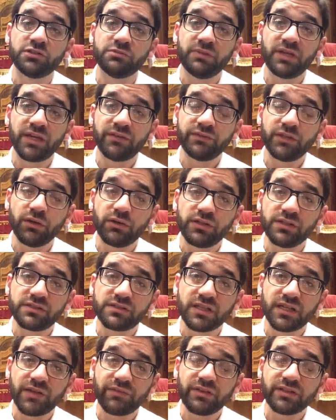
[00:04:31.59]
You may have
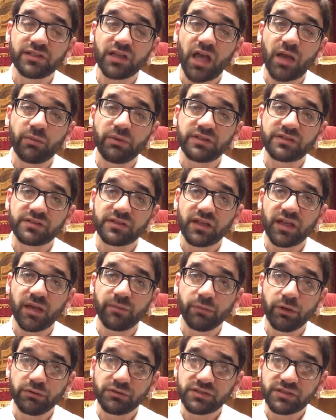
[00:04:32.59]
noticed that every time we say
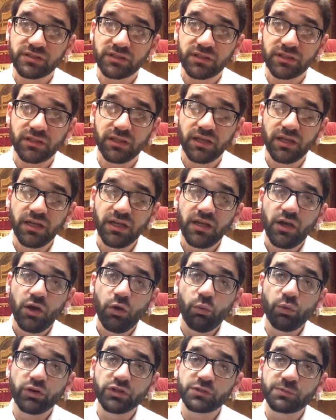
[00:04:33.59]
hamotzi,
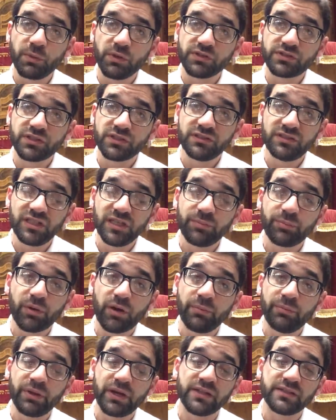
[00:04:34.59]
we're supposed to dip
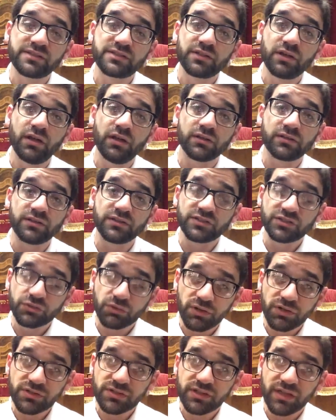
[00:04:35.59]
our bread in salt. The
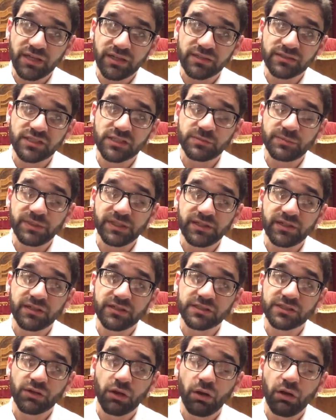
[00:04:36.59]
source of that is
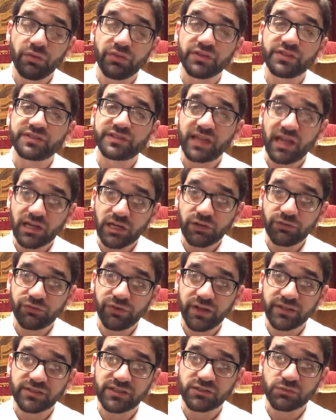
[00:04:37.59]
because all the
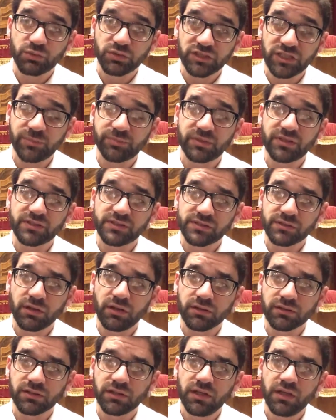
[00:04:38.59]
sacrifices were dipped in
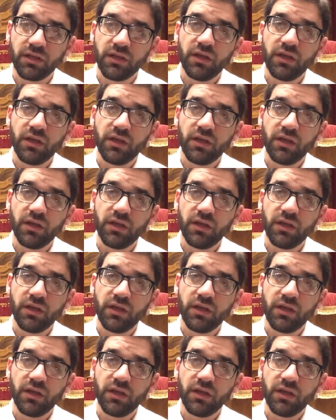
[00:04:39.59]
salt.